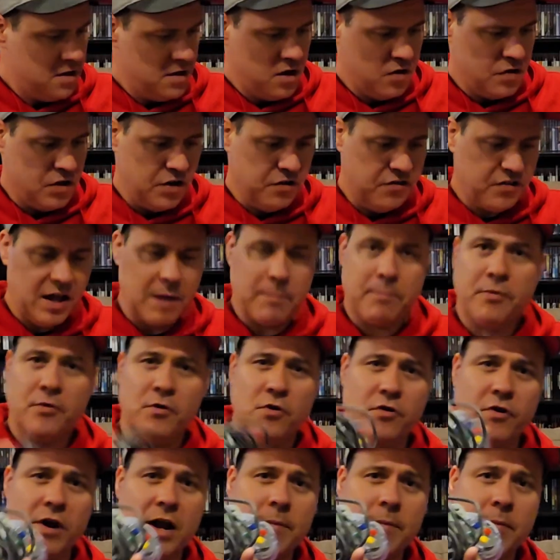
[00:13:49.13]
Oh, there's that
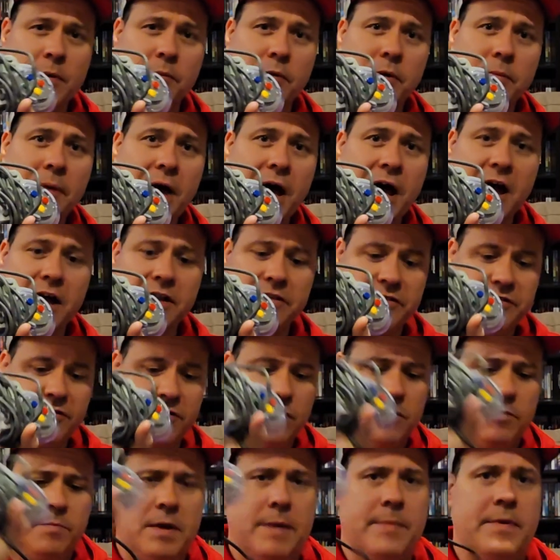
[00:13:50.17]
programmable pad.
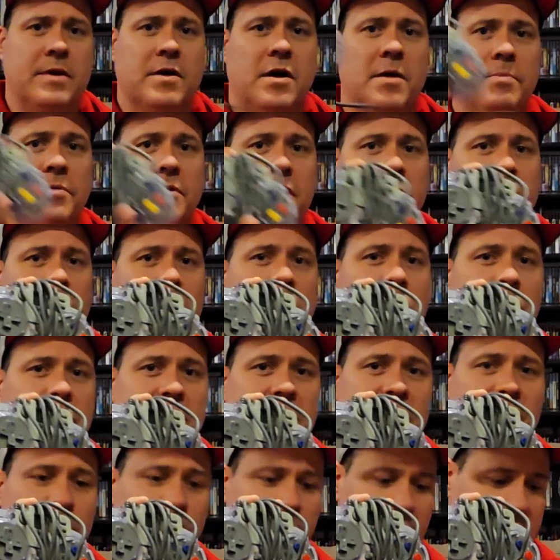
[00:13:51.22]
So maybe I'll play around with
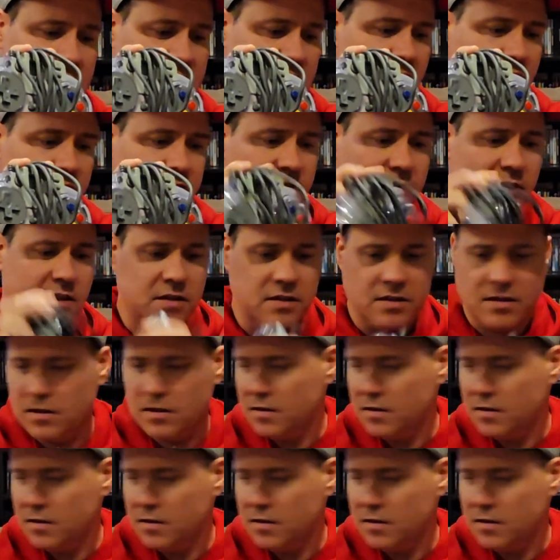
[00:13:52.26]
this when I test it.